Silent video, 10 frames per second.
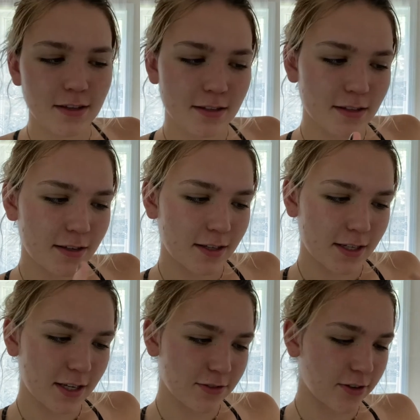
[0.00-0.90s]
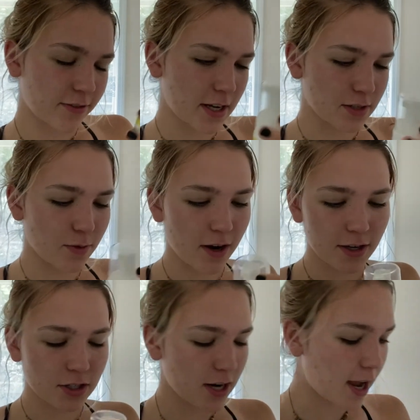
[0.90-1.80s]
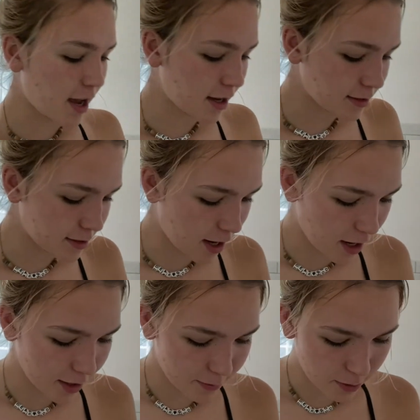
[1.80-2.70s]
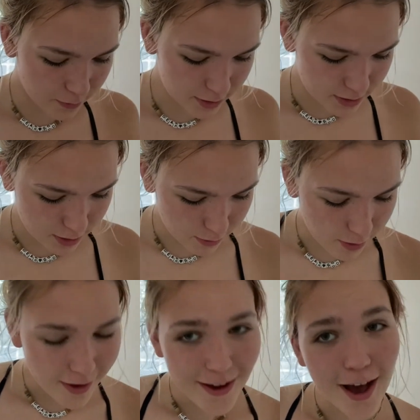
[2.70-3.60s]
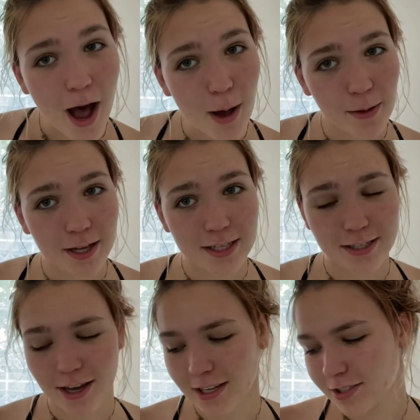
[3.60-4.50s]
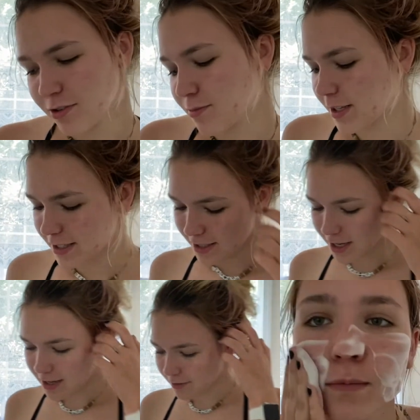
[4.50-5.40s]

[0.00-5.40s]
is a tea tree face wash, and I am going to apply this onto my skin.